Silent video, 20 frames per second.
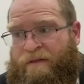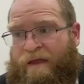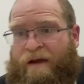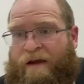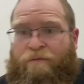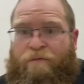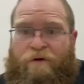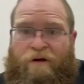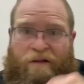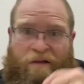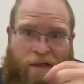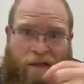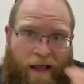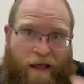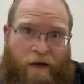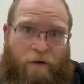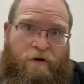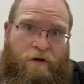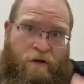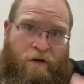that it would
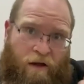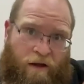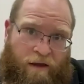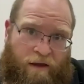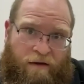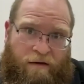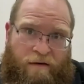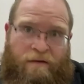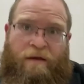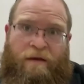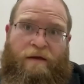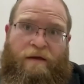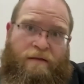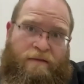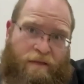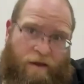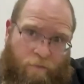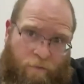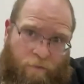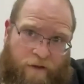allow a kayin
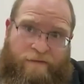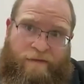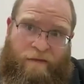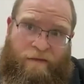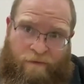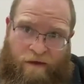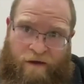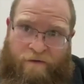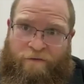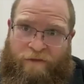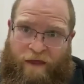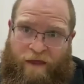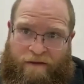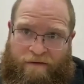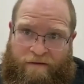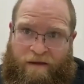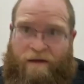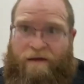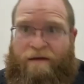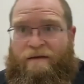that went to the mikveh
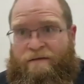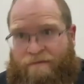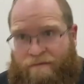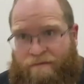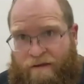that day